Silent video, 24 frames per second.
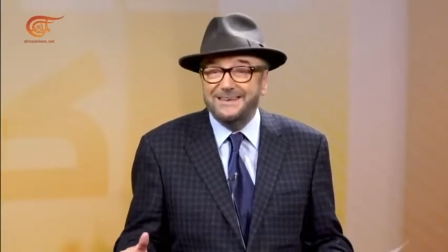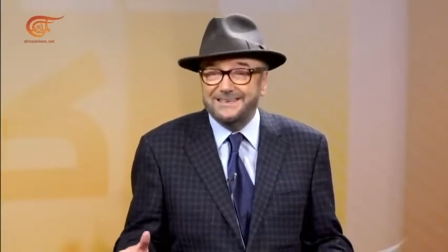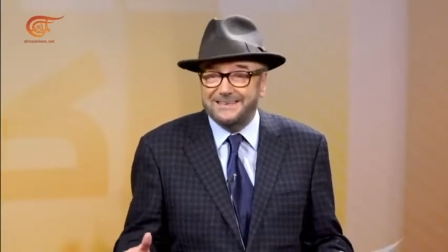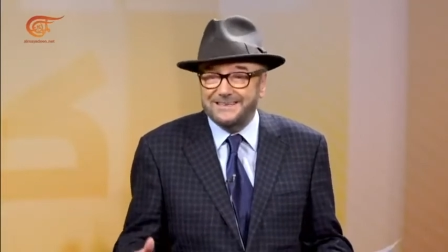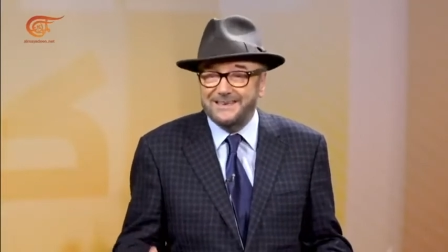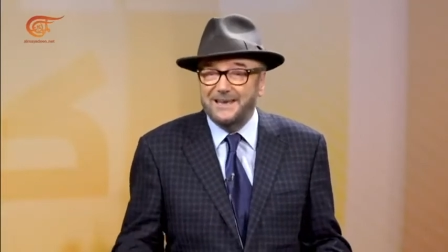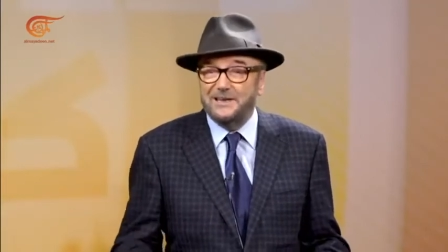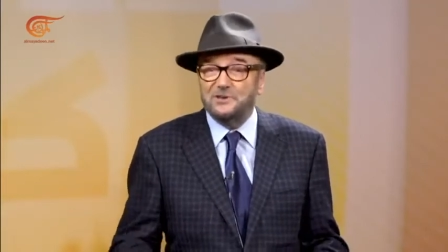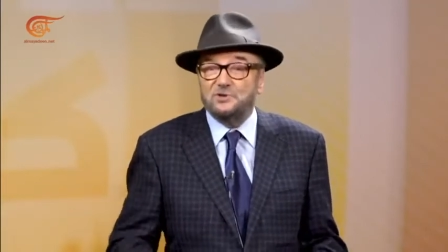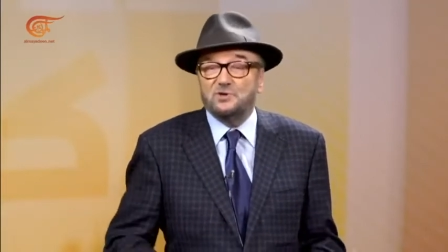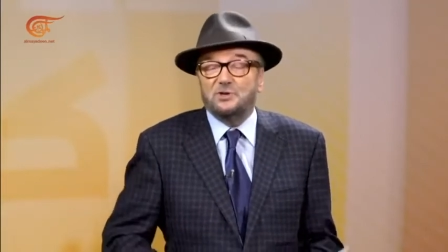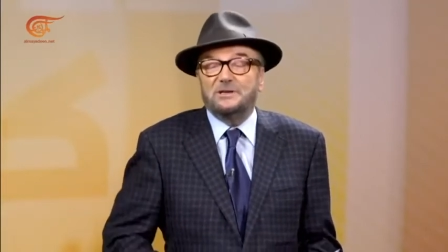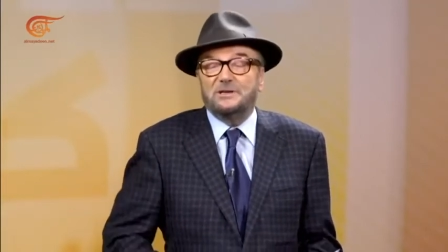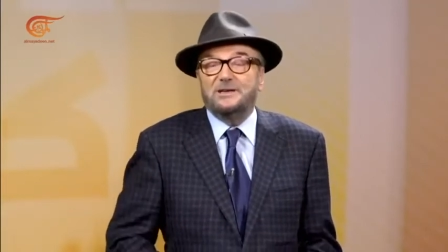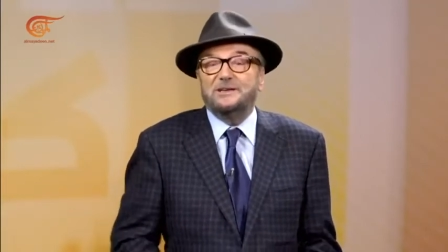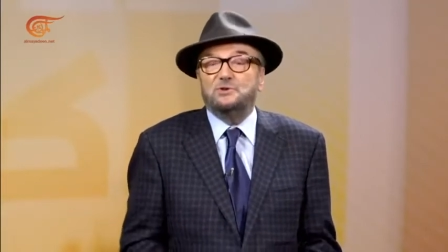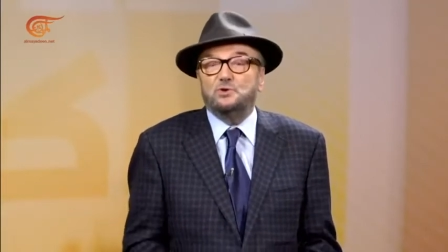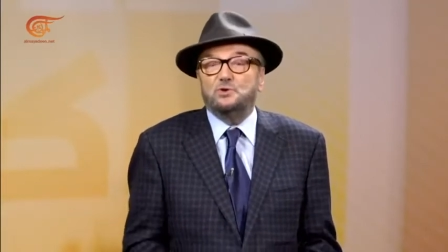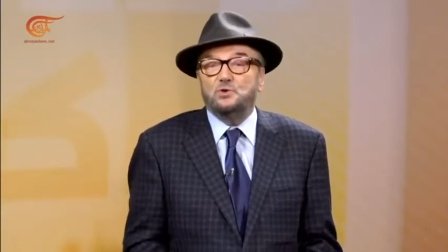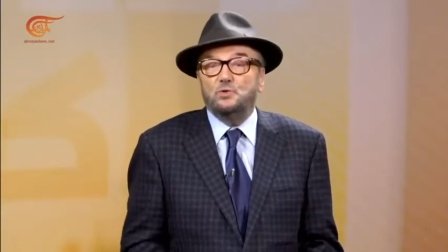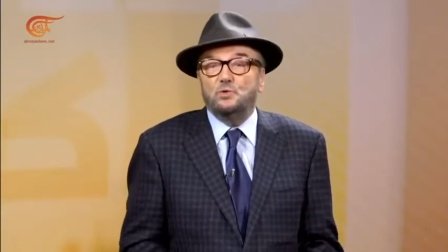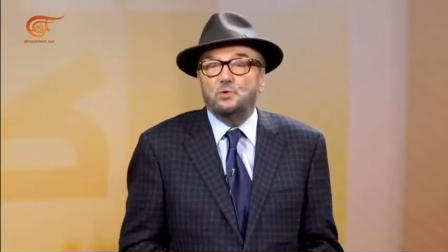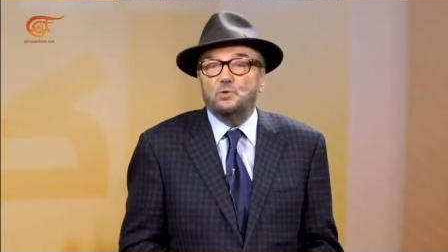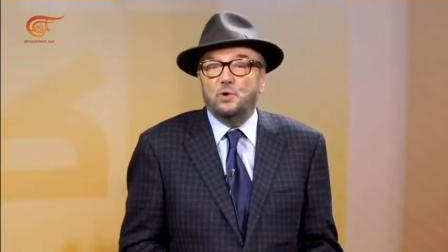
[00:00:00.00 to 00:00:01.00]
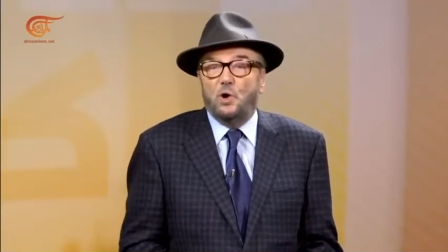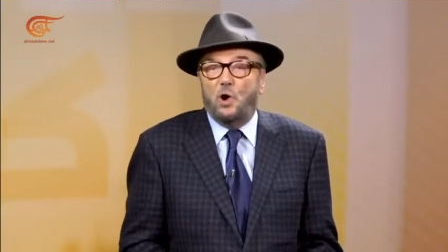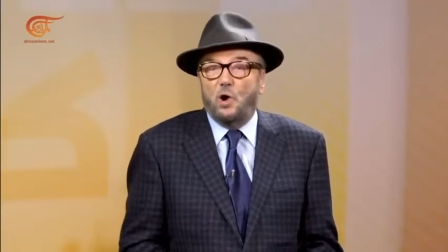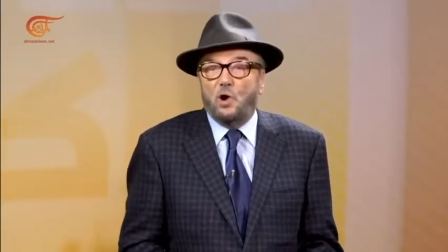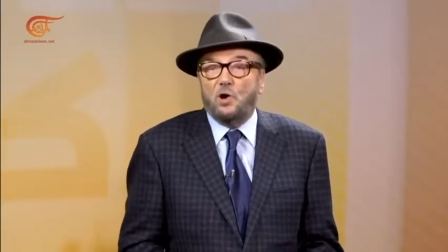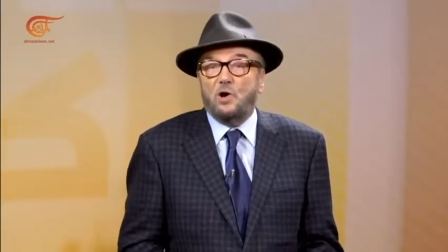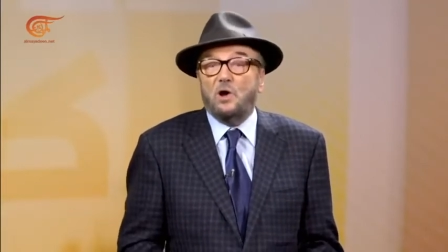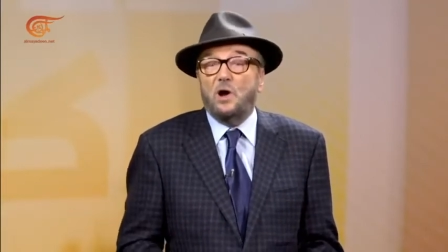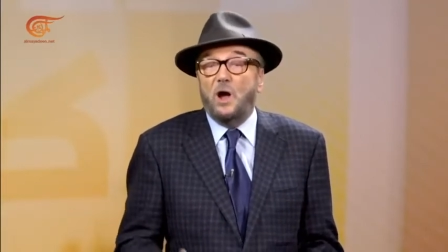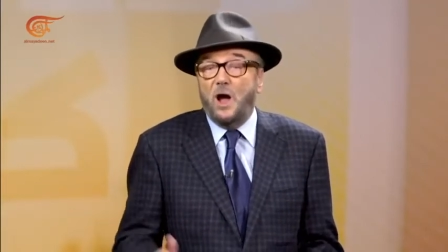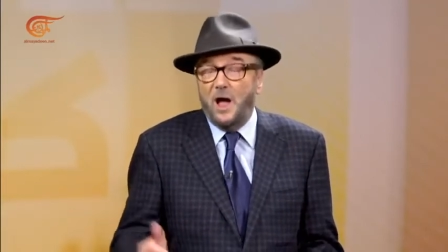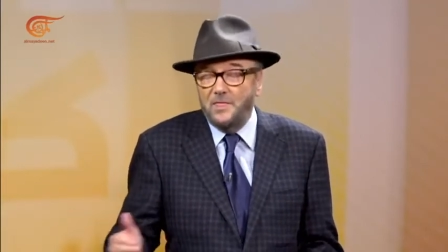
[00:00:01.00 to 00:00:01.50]
essentially to
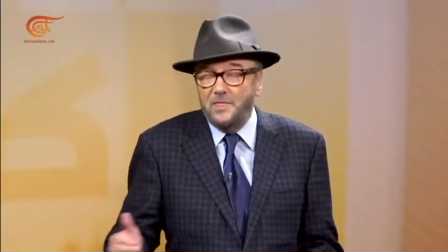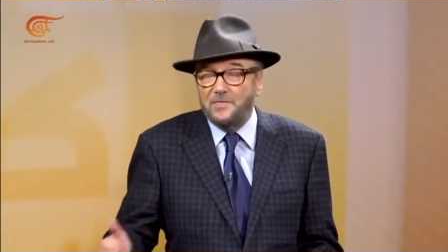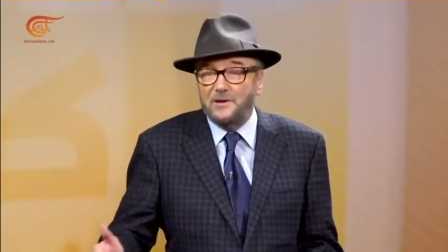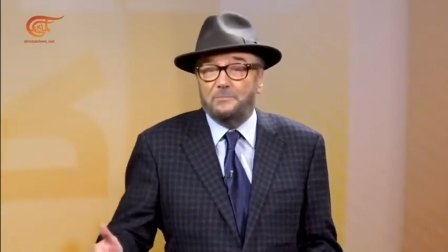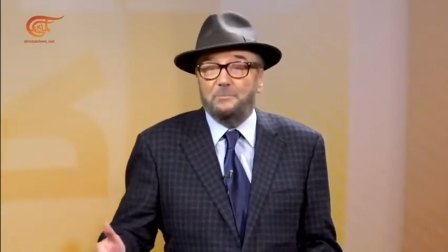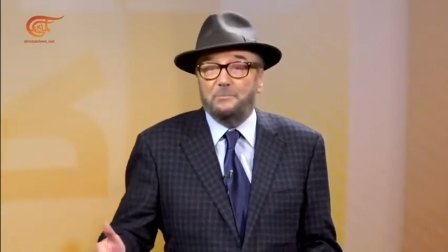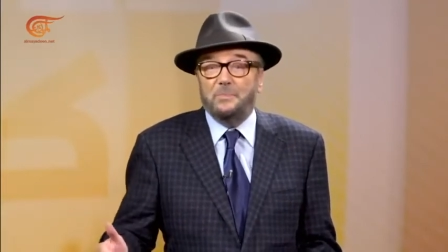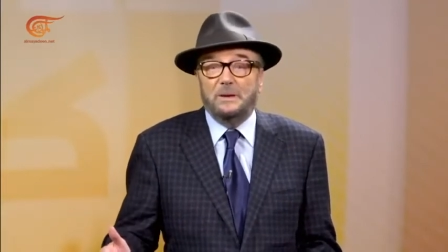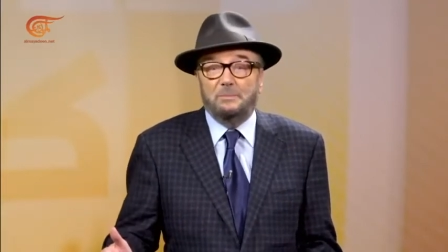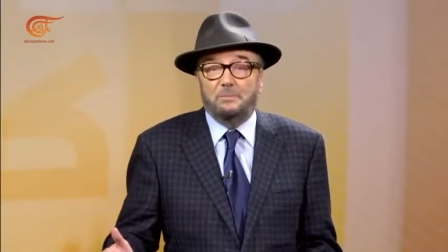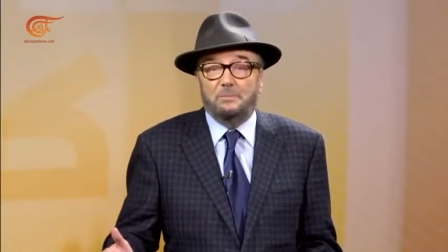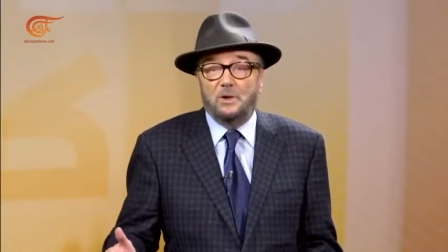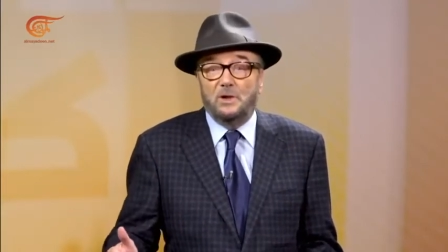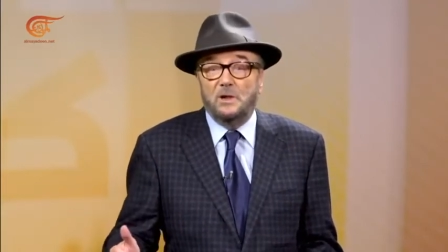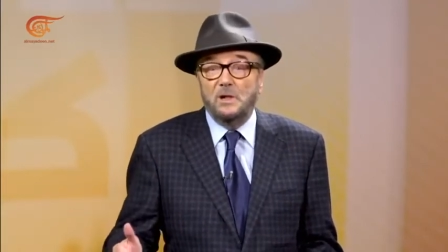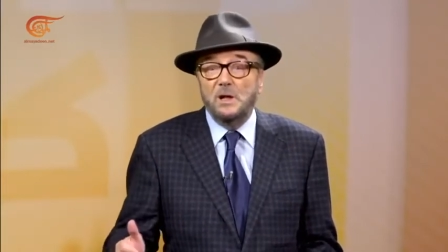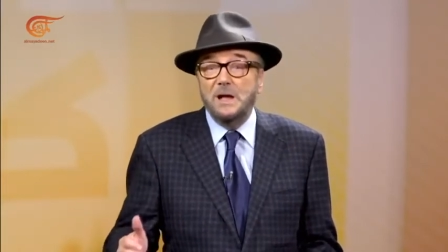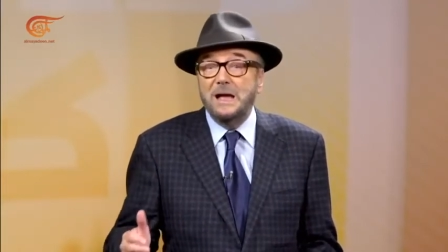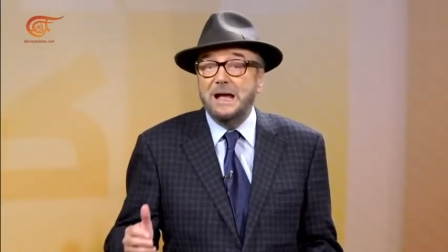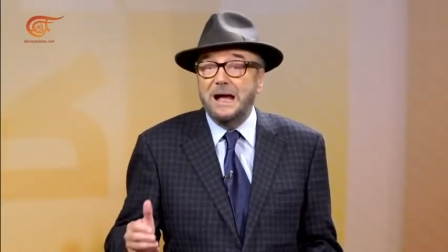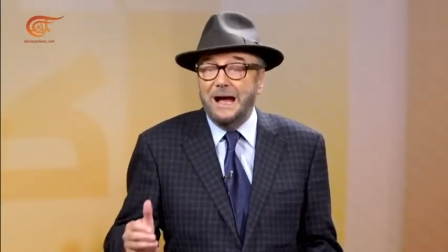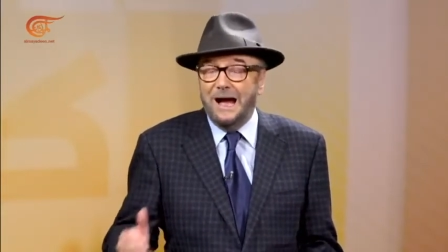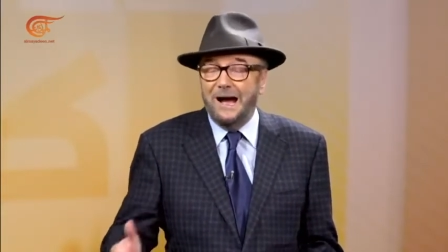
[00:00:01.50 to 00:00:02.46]
lock other people